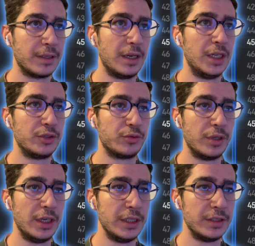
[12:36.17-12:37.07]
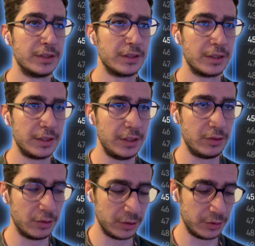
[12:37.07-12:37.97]
authorized
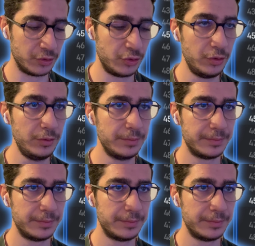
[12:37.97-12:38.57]
equal to true.